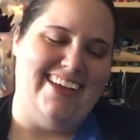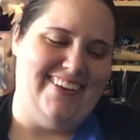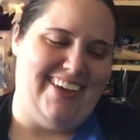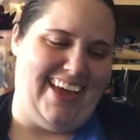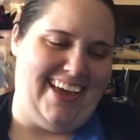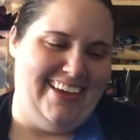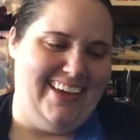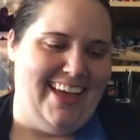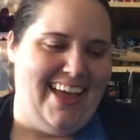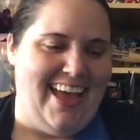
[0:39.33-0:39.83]

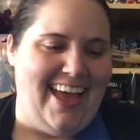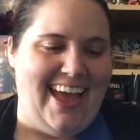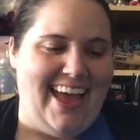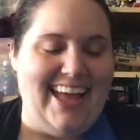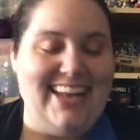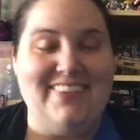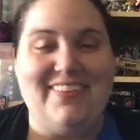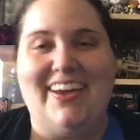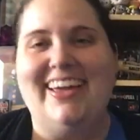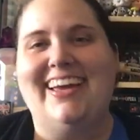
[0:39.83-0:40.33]
okay.
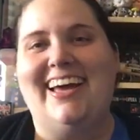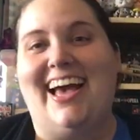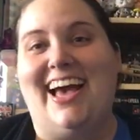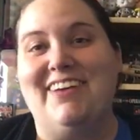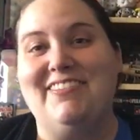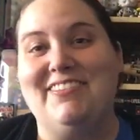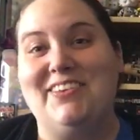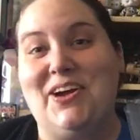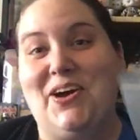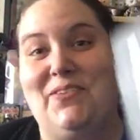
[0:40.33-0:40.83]
Anyway,
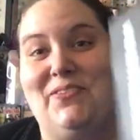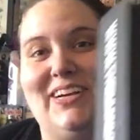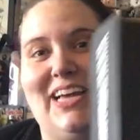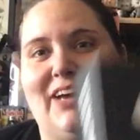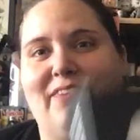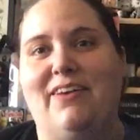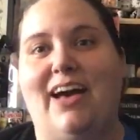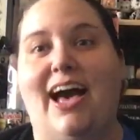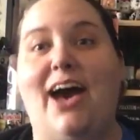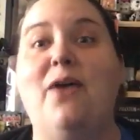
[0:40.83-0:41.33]
I'm gonna open
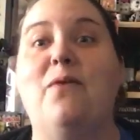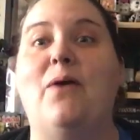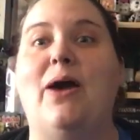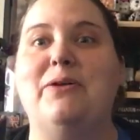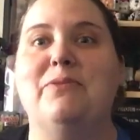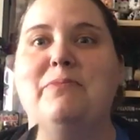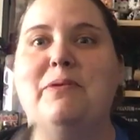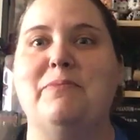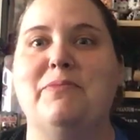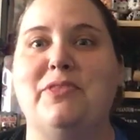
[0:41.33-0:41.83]
up. Oh, I
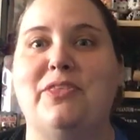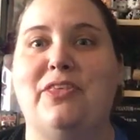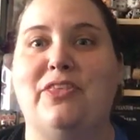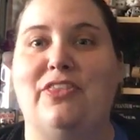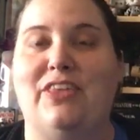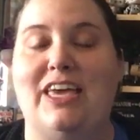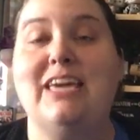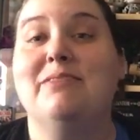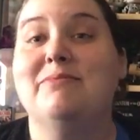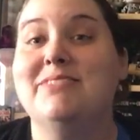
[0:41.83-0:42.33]
remember the
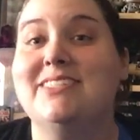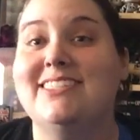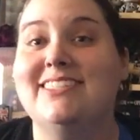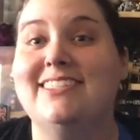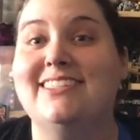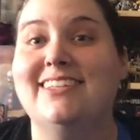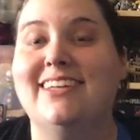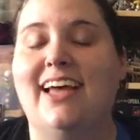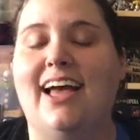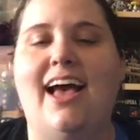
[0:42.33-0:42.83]

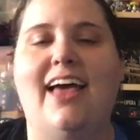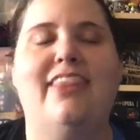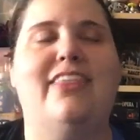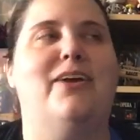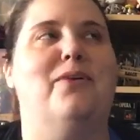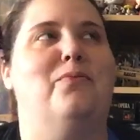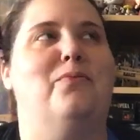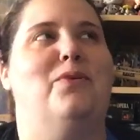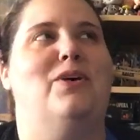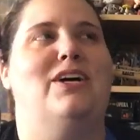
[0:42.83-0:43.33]
themes.
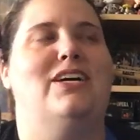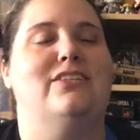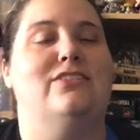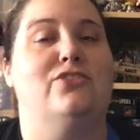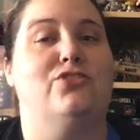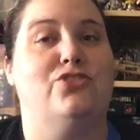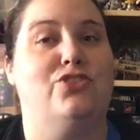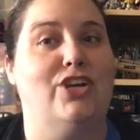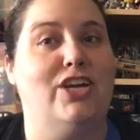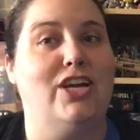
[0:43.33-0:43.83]
There
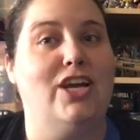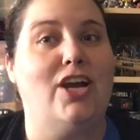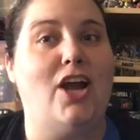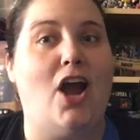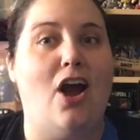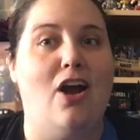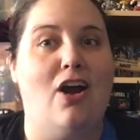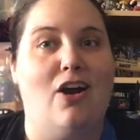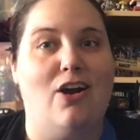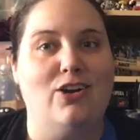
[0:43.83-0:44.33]
was Trick
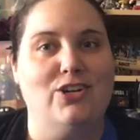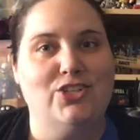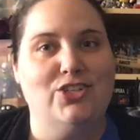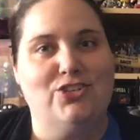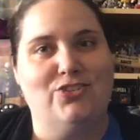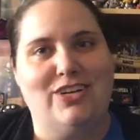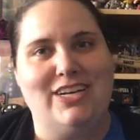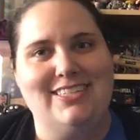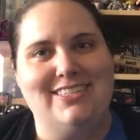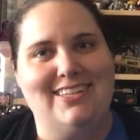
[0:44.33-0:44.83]
or
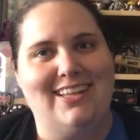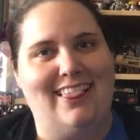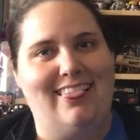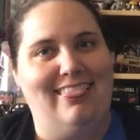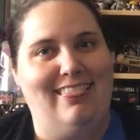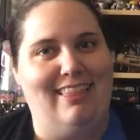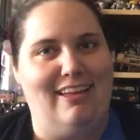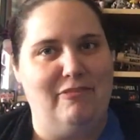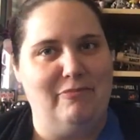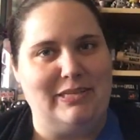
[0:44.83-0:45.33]
Treat,
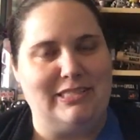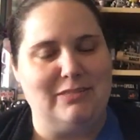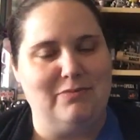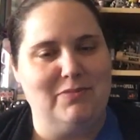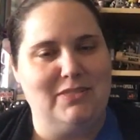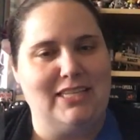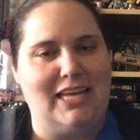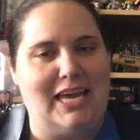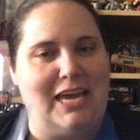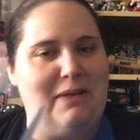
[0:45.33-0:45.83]
Love Me
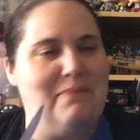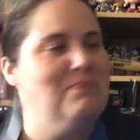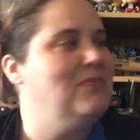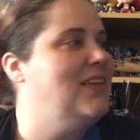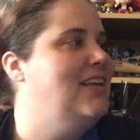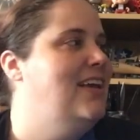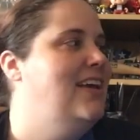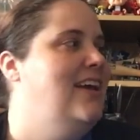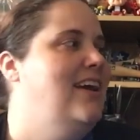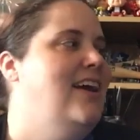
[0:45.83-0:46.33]
Some Sam,
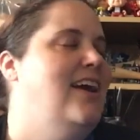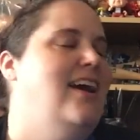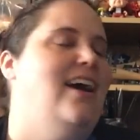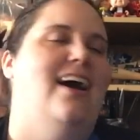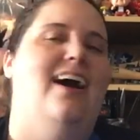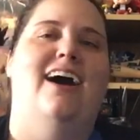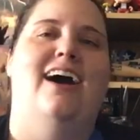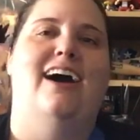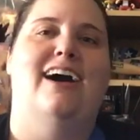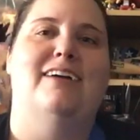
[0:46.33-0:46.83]

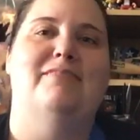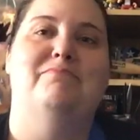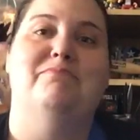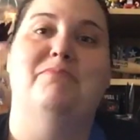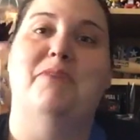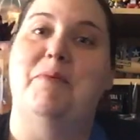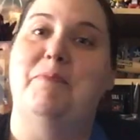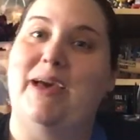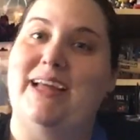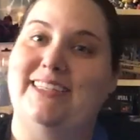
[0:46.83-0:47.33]

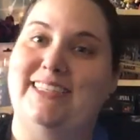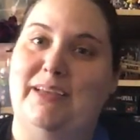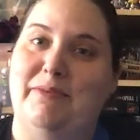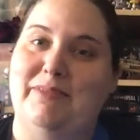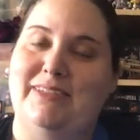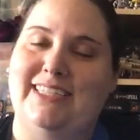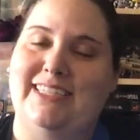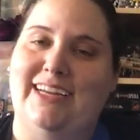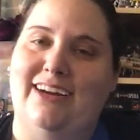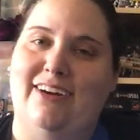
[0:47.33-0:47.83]
um, Pet
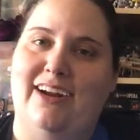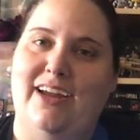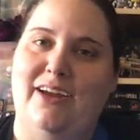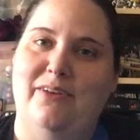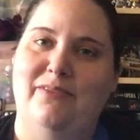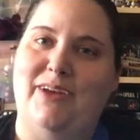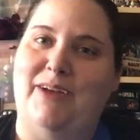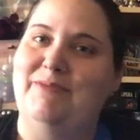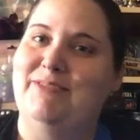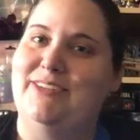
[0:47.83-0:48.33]

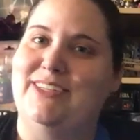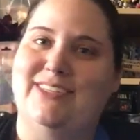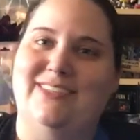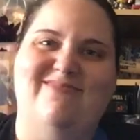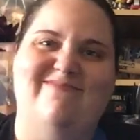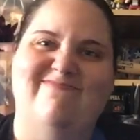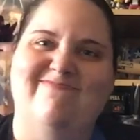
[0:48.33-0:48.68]
Sematary. I'm just,